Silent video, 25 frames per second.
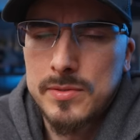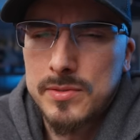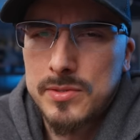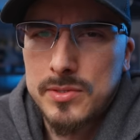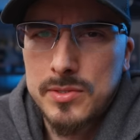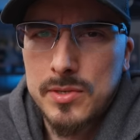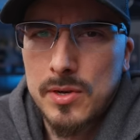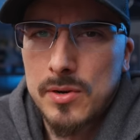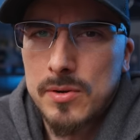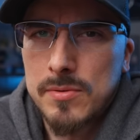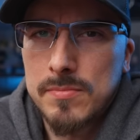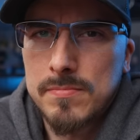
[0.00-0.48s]

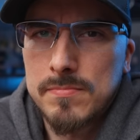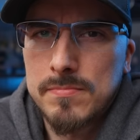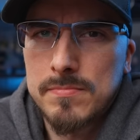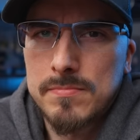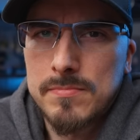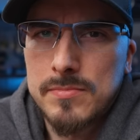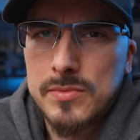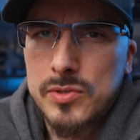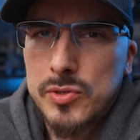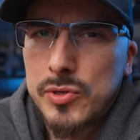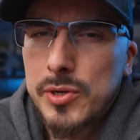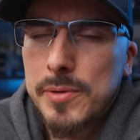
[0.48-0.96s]
"So,
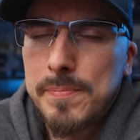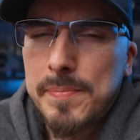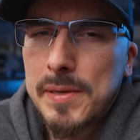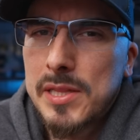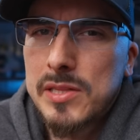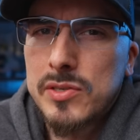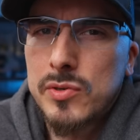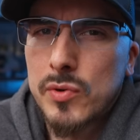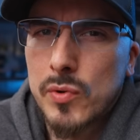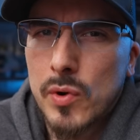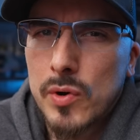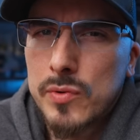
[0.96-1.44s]
do you
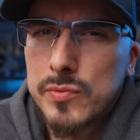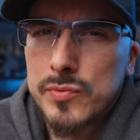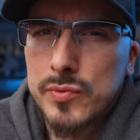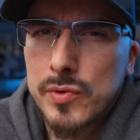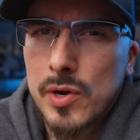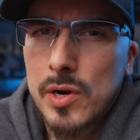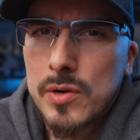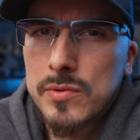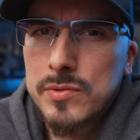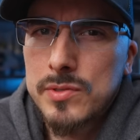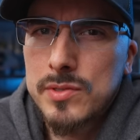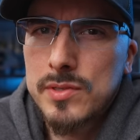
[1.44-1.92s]
build your own
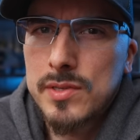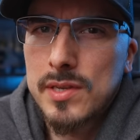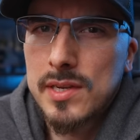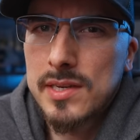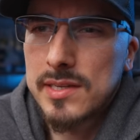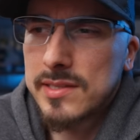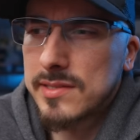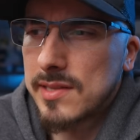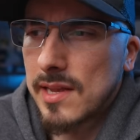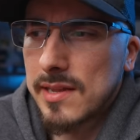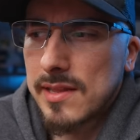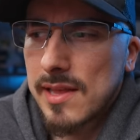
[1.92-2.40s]
drones?" And
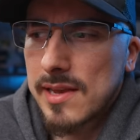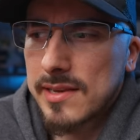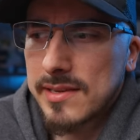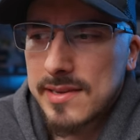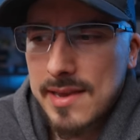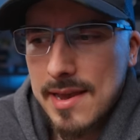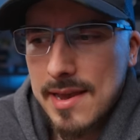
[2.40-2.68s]
he said, like,